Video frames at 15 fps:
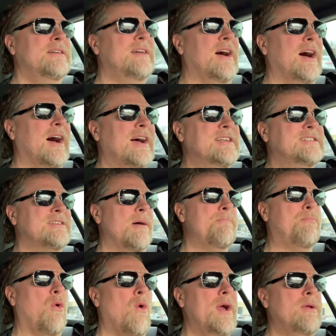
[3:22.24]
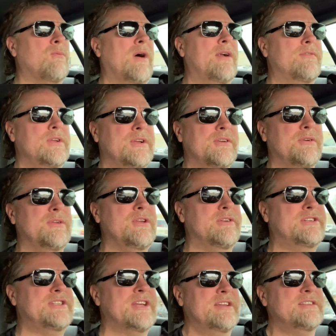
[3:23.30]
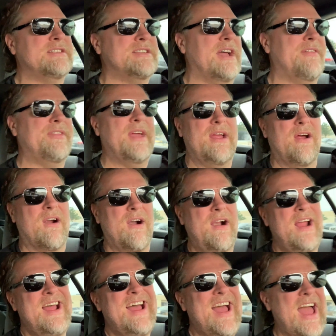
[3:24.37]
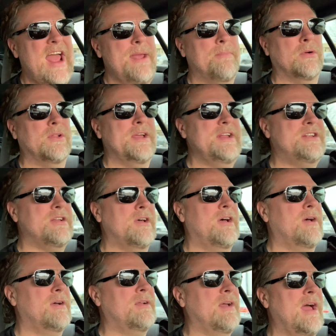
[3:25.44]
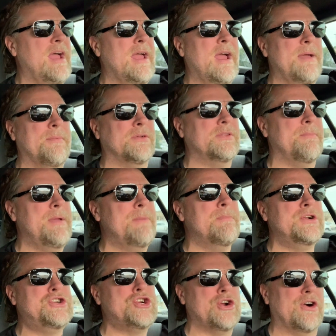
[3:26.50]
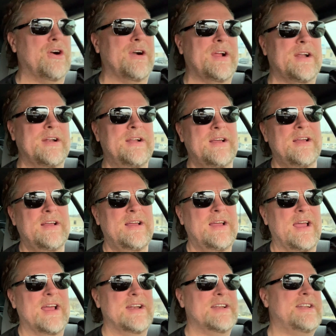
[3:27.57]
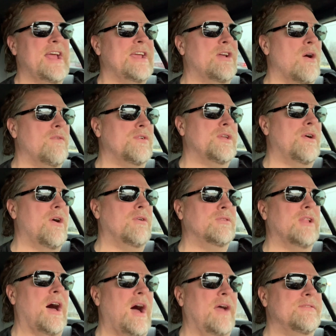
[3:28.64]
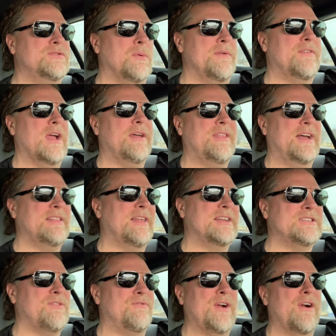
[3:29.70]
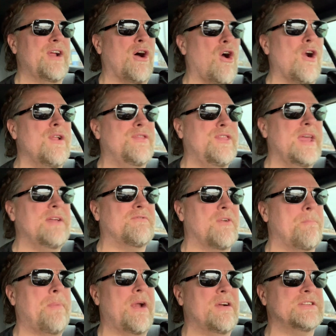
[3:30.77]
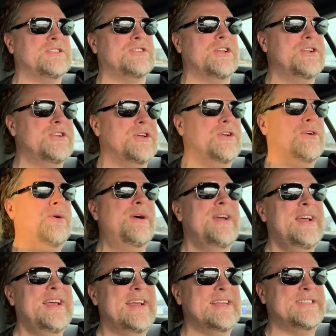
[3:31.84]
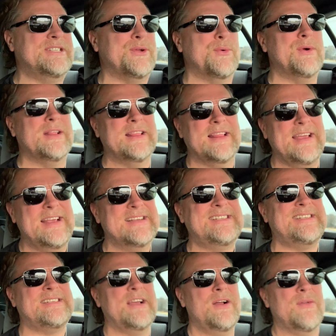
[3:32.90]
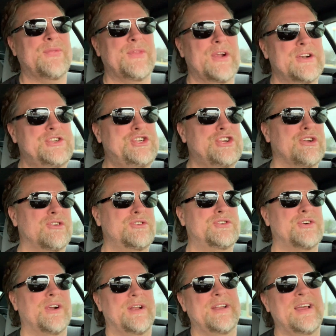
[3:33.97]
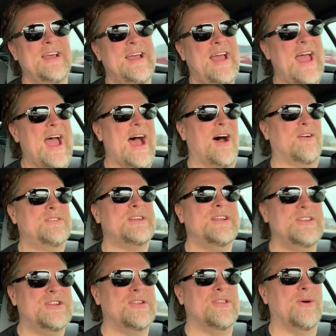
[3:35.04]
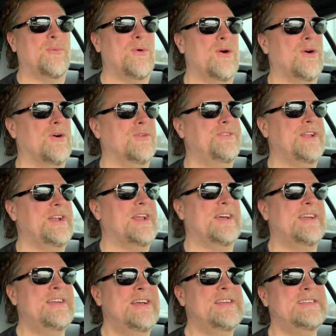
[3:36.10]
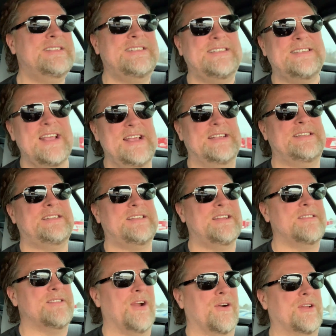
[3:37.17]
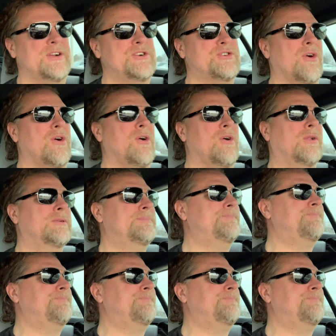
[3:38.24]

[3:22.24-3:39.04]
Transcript: Uh, at some point, whenever you, you sense that they are ably to, able to be mature and and to take over their own lives. We've got that, that's a very hard thing for parents to do is to release their children out into the world and to cease their control.